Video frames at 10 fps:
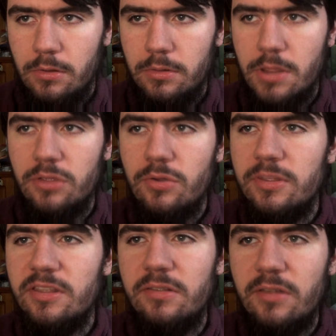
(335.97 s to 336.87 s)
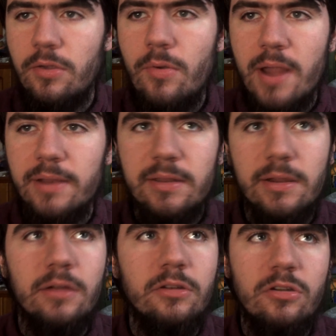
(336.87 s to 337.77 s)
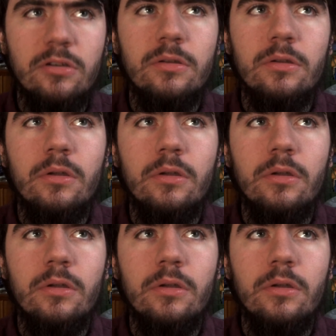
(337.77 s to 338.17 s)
that uses QI standard.